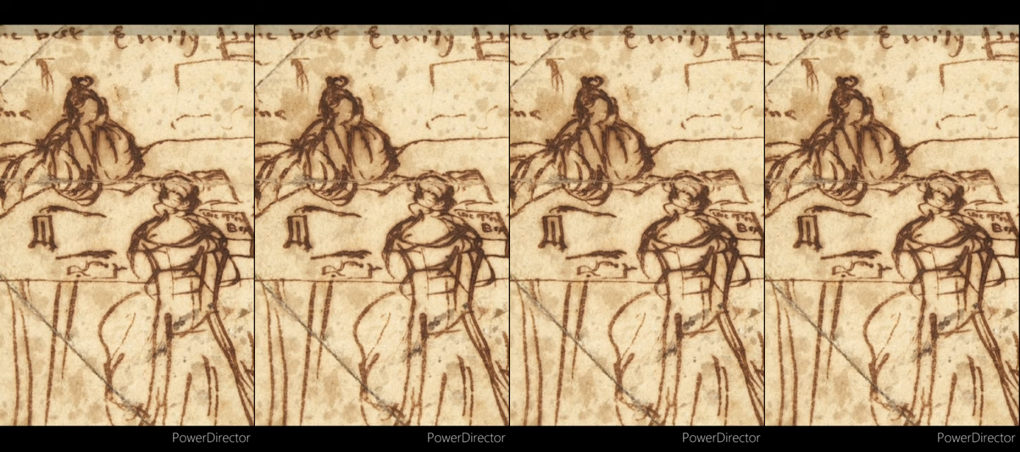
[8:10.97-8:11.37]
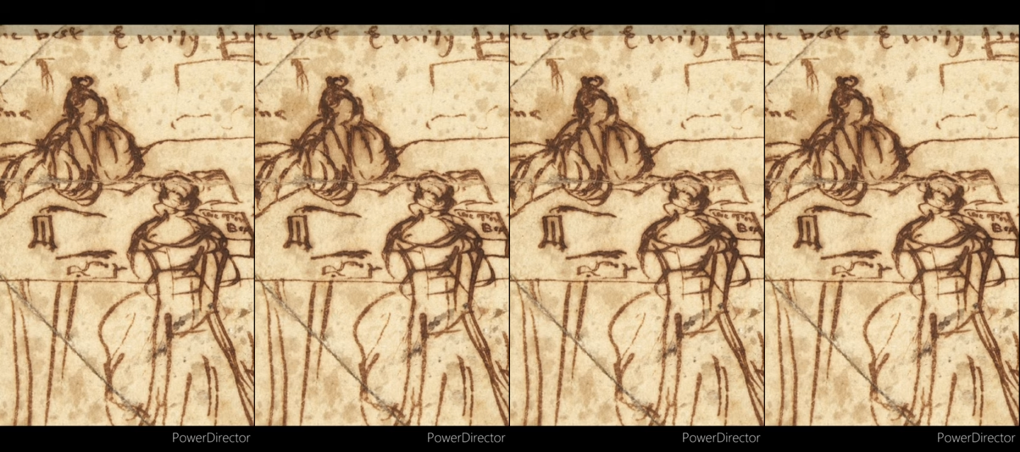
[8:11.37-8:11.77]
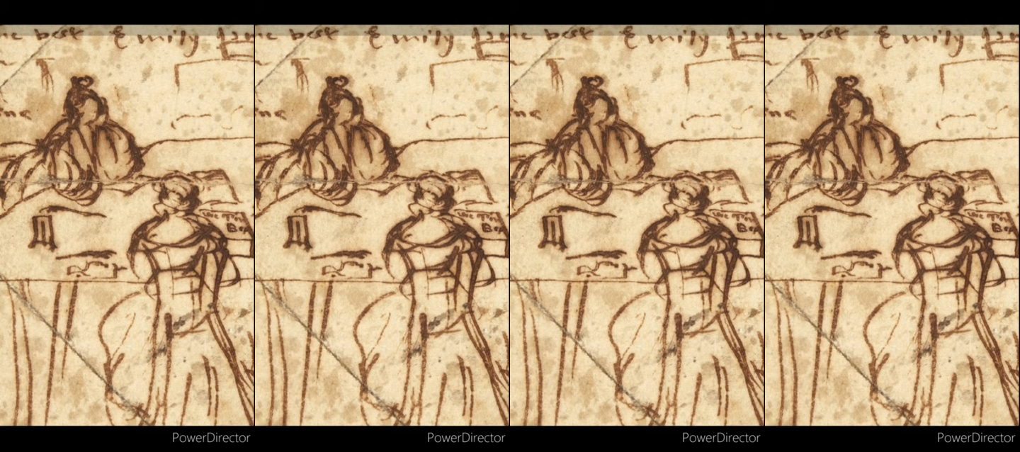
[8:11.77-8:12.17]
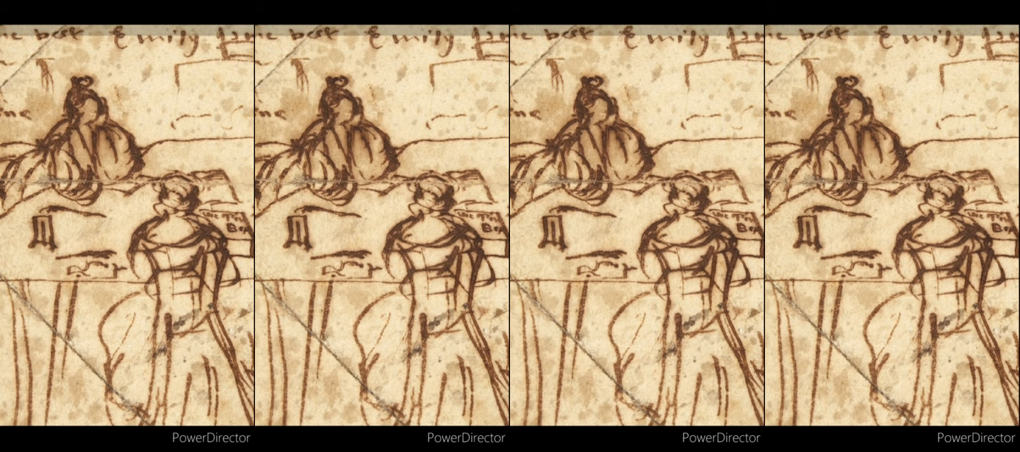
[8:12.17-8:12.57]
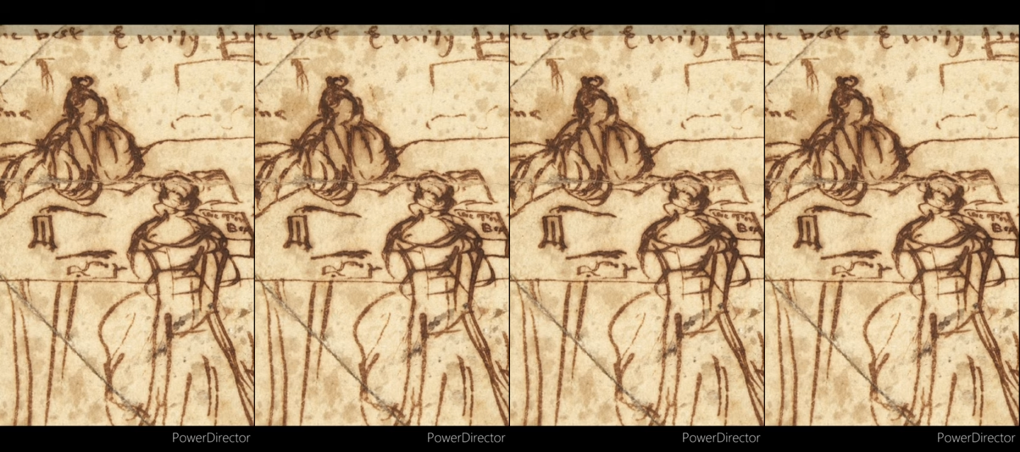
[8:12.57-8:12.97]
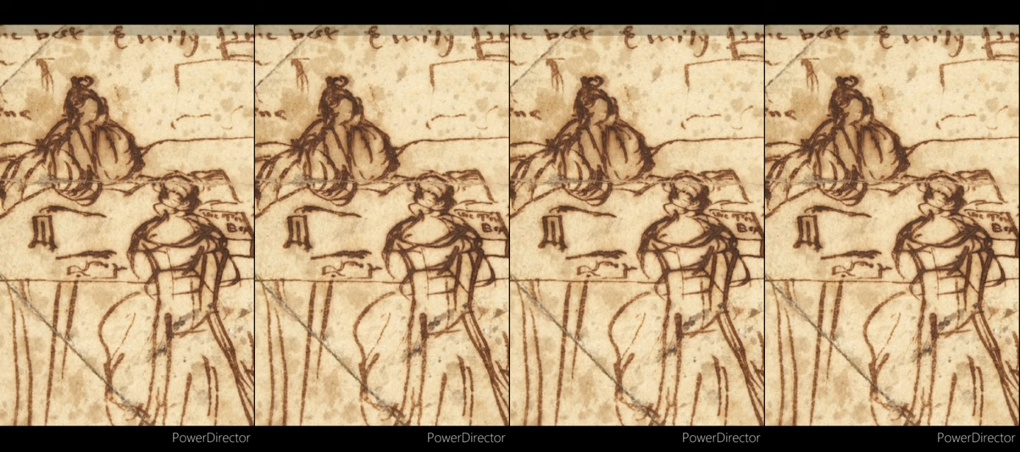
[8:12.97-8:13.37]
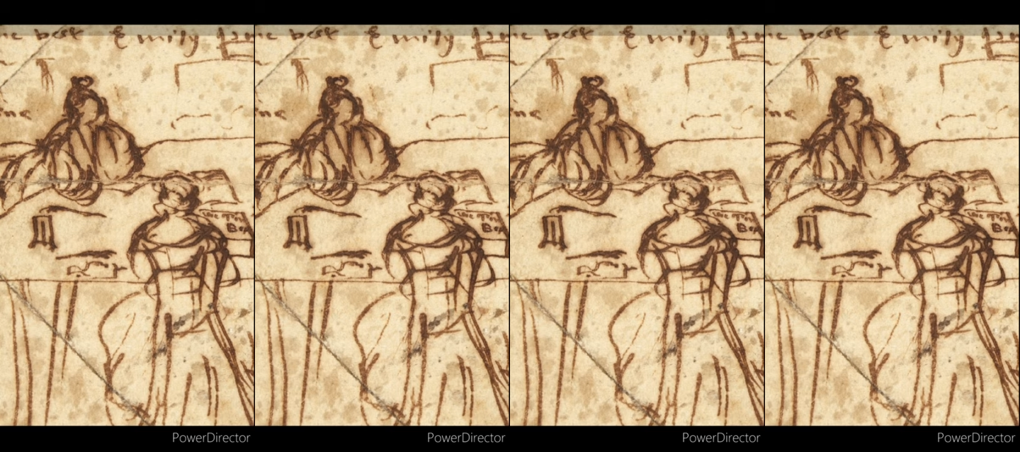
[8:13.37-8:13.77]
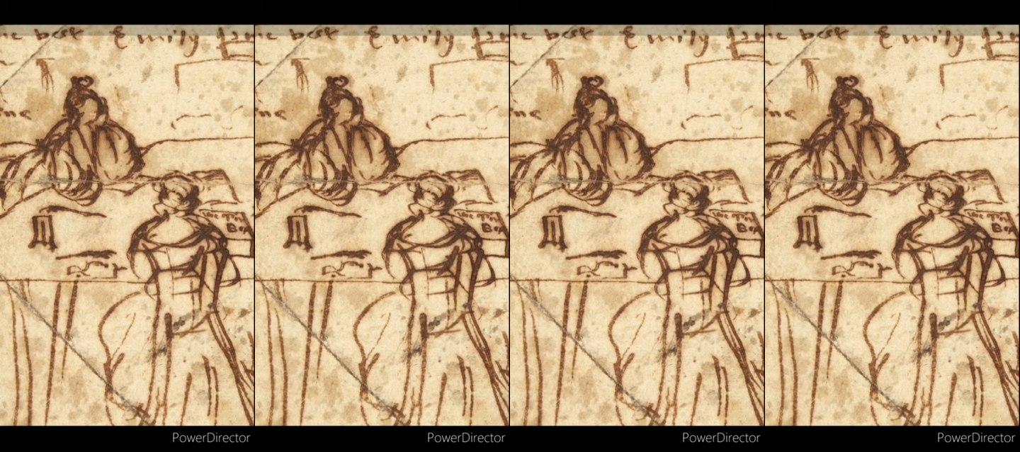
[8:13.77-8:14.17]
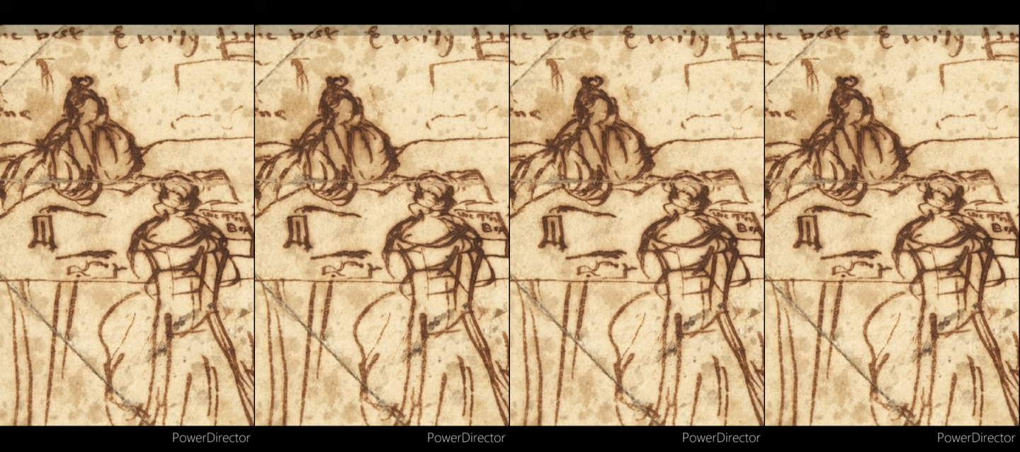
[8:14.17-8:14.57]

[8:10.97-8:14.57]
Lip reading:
(no speaker visible)